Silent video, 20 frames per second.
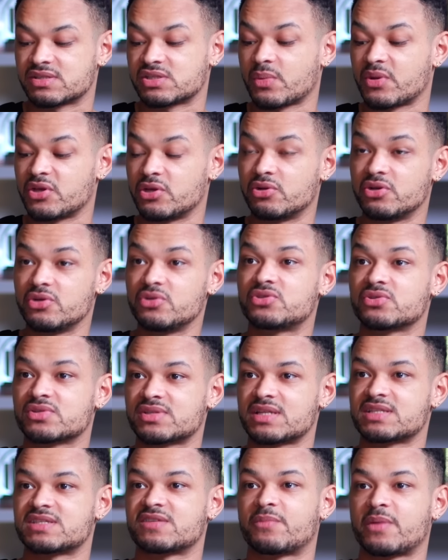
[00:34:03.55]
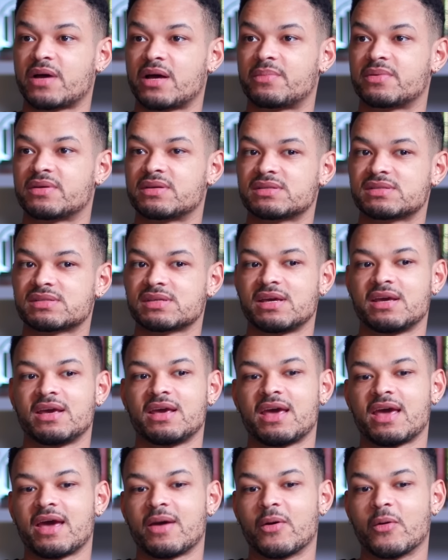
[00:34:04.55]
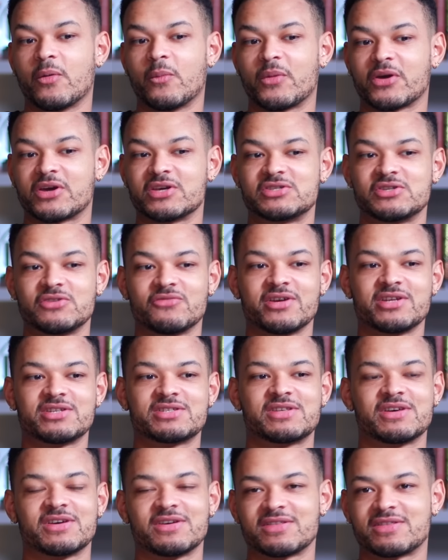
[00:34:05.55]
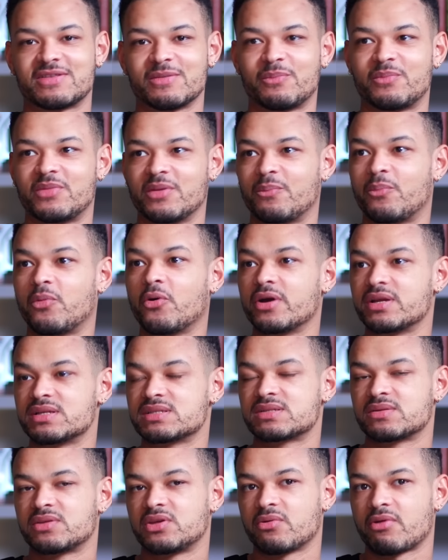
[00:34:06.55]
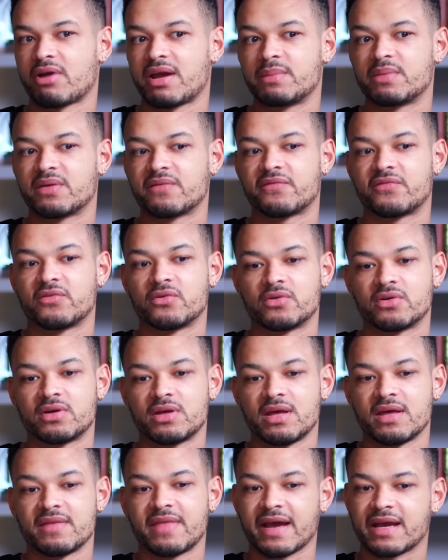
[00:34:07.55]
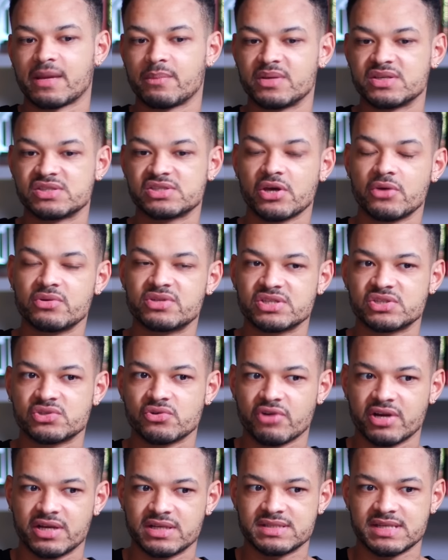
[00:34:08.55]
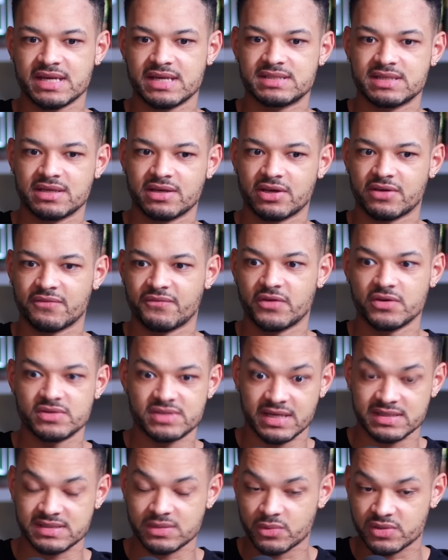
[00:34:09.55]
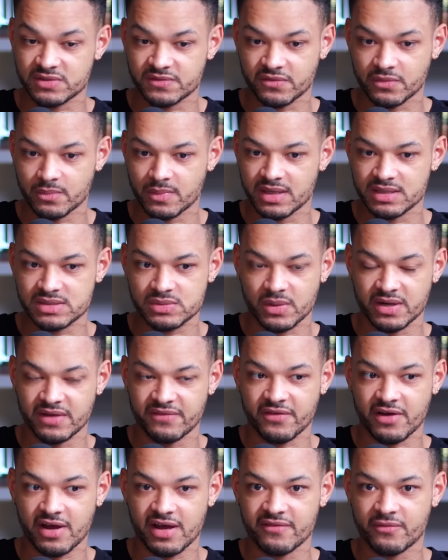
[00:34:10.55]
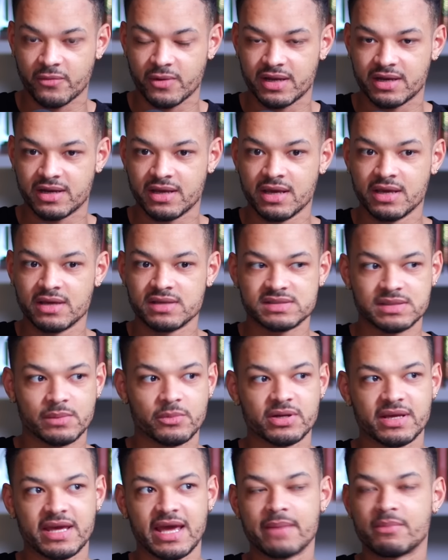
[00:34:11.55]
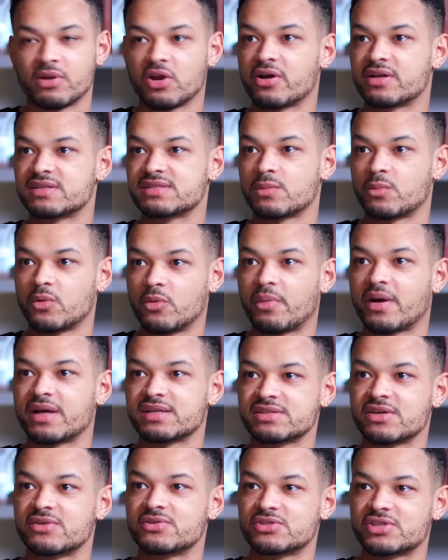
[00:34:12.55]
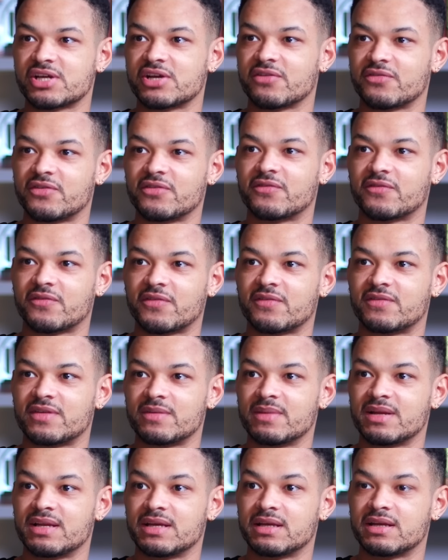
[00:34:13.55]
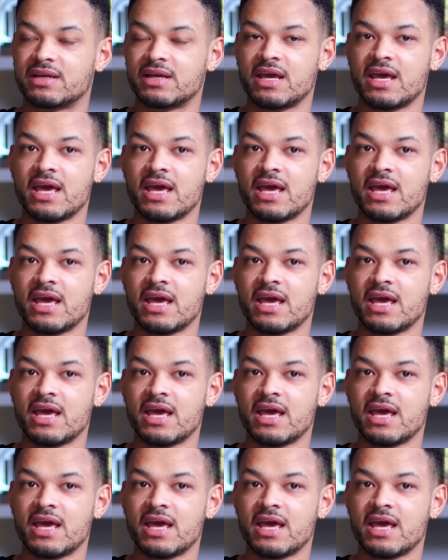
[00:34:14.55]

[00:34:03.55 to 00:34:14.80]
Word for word: So when you lose your sense of purpose, because you reach the, the, the point you're aiming for that can be so disorientating and confusing as it was for me at 25 when someone came along and said we'll buy social chain off you for 50 million